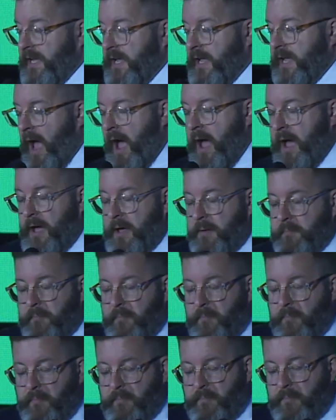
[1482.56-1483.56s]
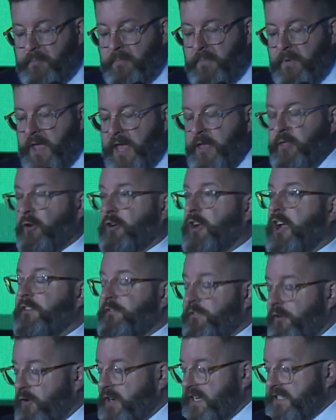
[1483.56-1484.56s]
um, either
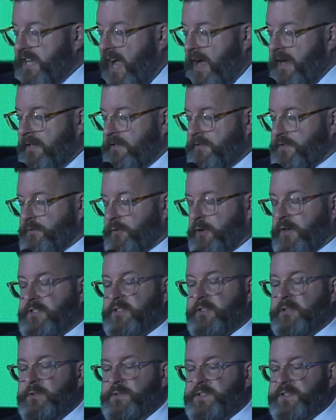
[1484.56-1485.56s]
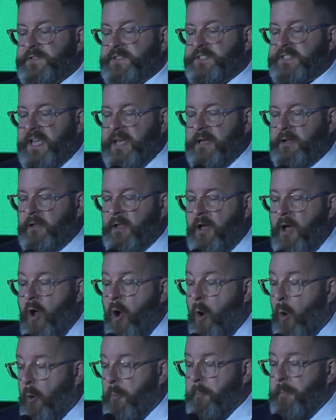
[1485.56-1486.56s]
converting titles for exclusive sale
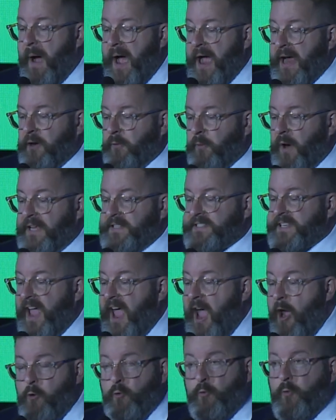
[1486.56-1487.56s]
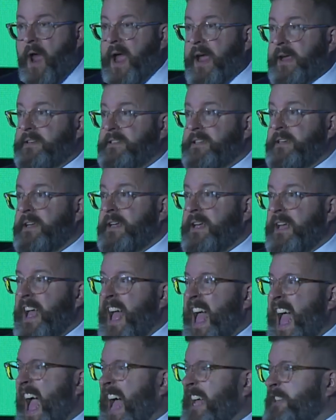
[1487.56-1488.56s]
or buying rights outright
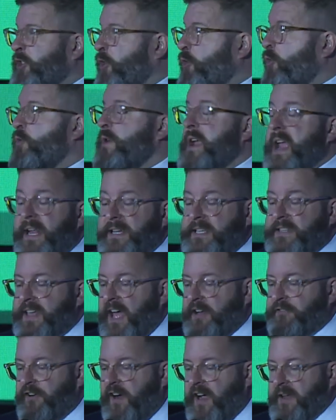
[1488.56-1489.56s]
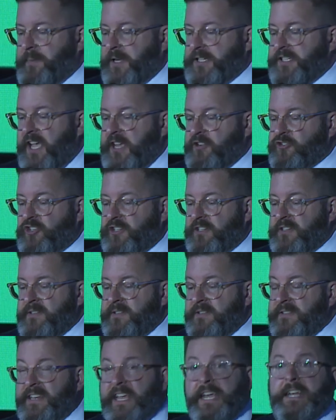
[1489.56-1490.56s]
has created that fragmentation.
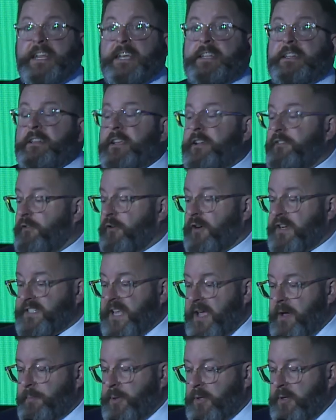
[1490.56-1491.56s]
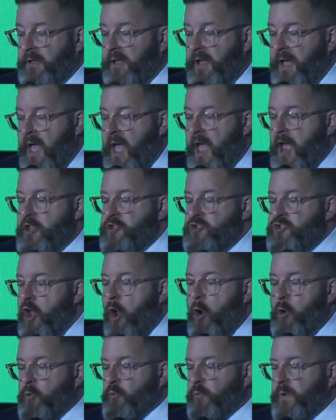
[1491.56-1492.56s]
In Italy, for example,
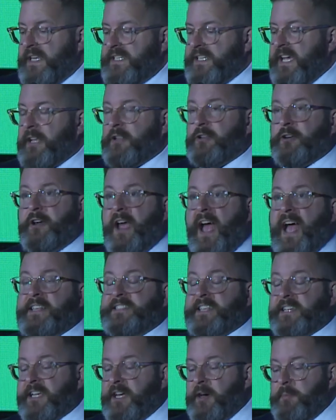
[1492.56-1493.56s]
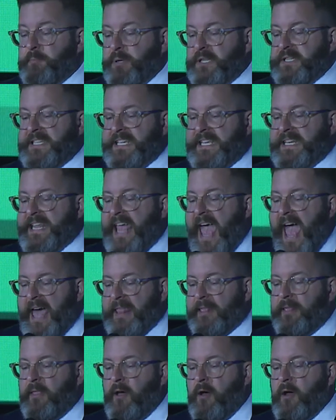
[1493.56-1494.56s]
no retailer has a complete
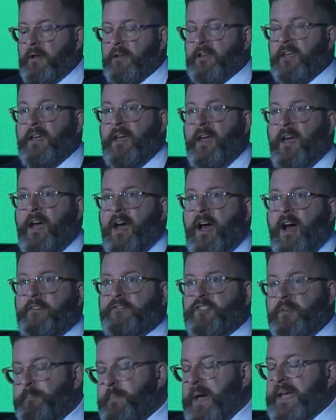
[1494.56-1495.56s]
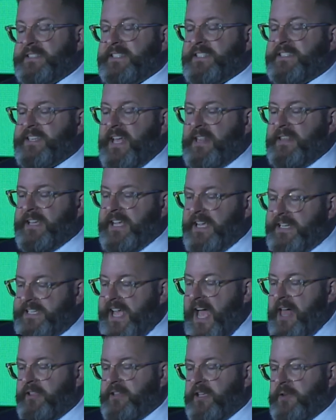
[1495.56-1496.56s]
catalog of the best selling
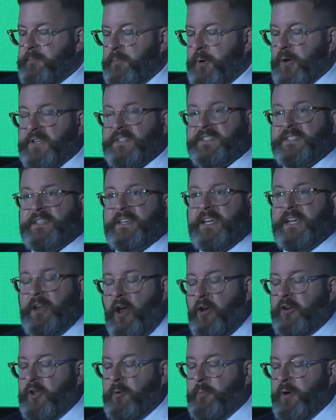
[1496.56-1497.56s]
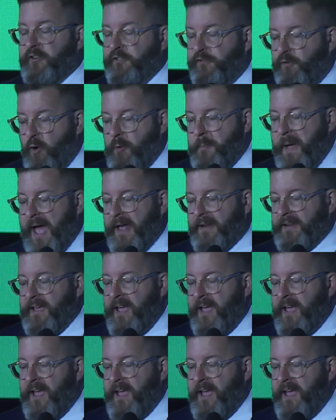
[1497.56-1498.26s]
Italian books in audiobook format.